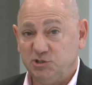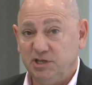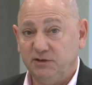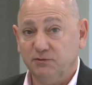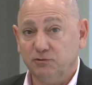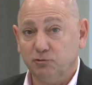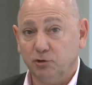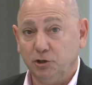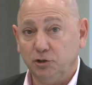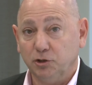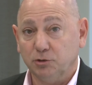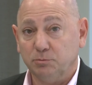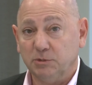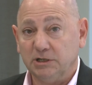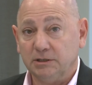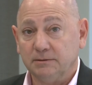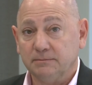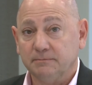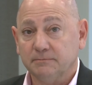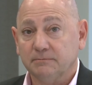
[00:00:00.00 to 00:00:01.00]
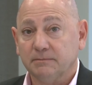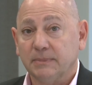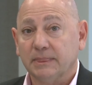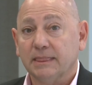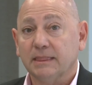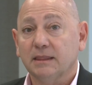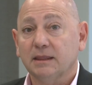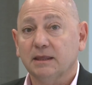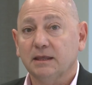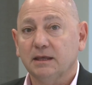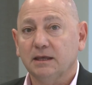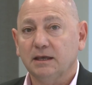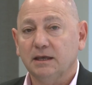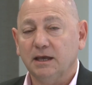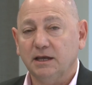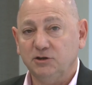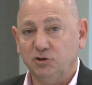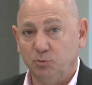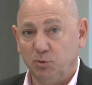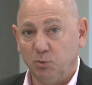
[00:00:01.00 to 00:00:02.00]
Steven Roy Goodman,
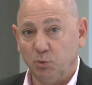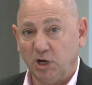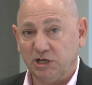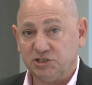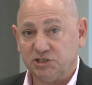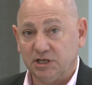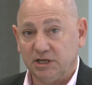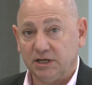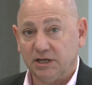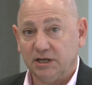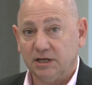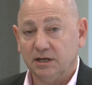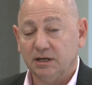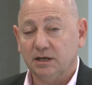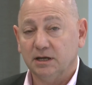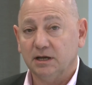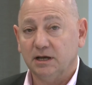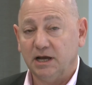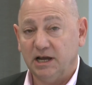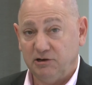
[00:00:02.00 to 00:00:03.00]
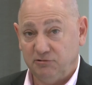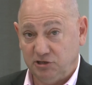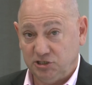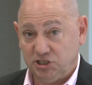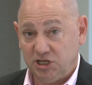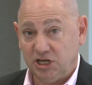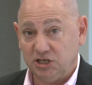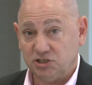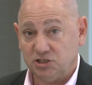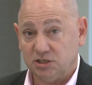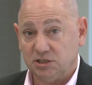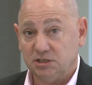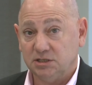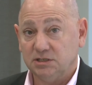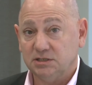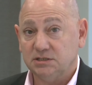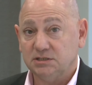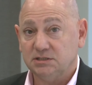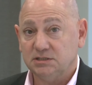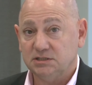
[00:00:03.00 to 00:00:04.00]
and you've been watching Higher Education
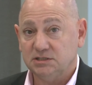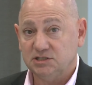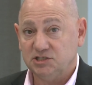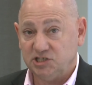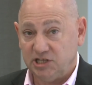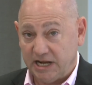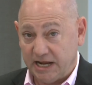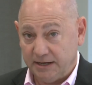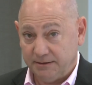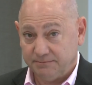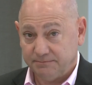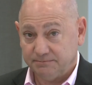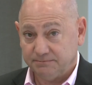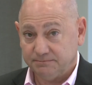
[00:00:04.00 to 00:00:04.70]
Today.